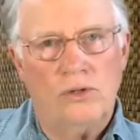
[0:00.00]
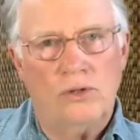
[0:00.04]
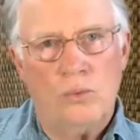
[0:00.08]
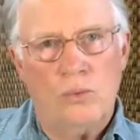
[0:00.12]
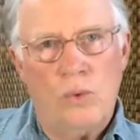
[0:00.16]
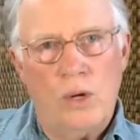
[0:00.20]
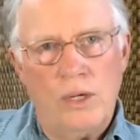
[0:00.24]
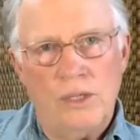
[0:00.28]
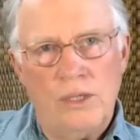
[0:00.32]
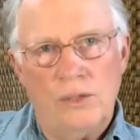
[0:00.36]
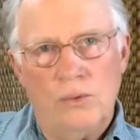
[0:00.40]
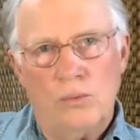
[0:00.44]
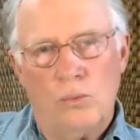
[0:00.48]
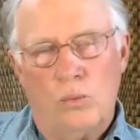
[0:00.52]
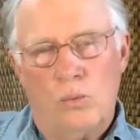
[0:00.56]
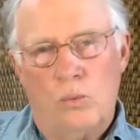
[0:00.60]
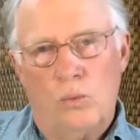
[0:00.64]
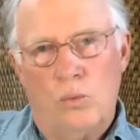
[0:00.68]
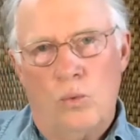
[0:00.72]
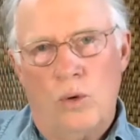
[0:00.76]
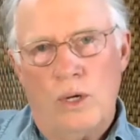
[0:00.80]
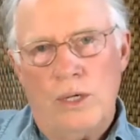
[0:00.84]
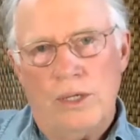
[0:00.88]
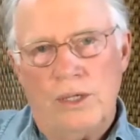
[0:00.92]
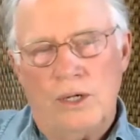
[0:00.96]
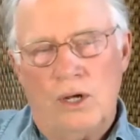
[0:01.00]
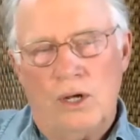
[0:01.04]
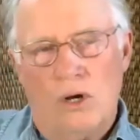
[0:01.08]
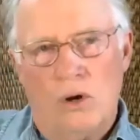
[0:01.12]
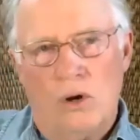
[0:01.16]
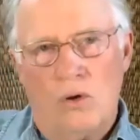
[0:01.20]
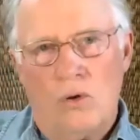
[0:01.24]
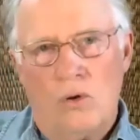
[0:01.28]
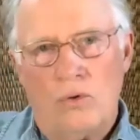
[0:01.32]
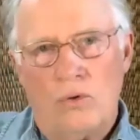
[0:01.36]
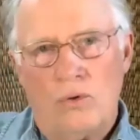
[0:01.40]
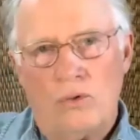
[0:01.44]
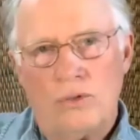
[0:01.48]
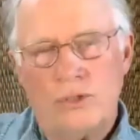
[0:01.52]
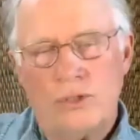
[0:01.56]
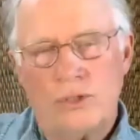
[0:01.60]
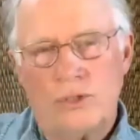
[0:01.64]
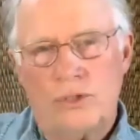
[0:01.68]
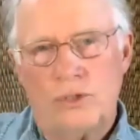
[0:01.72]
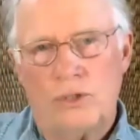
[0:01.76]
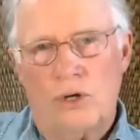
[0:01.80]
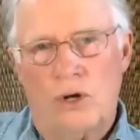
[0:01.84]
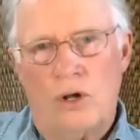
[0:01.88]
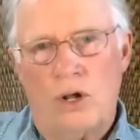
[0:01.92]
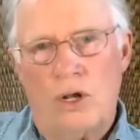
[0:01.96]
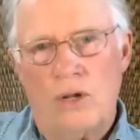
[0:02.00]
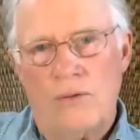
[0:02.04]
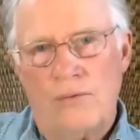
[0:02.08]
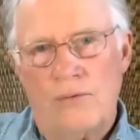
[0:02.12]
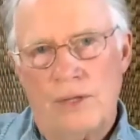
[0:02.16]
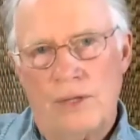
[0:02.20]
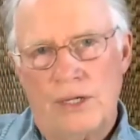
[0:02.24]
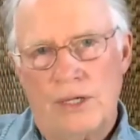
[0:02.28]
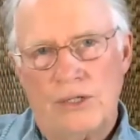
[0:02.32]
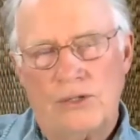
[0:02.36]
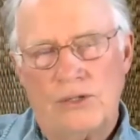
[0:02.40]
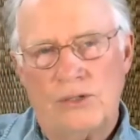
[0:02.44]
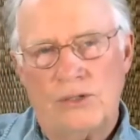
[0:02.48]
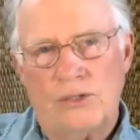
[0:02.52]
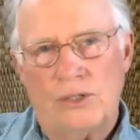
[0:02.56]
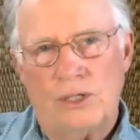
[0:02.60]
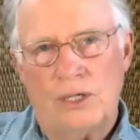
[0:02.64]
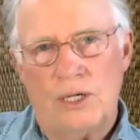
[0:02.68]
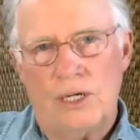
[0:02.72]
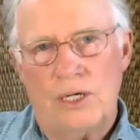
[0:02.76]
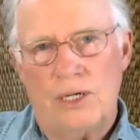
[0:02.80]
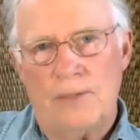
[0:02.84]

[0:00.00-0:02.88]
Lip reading: But what holds all of this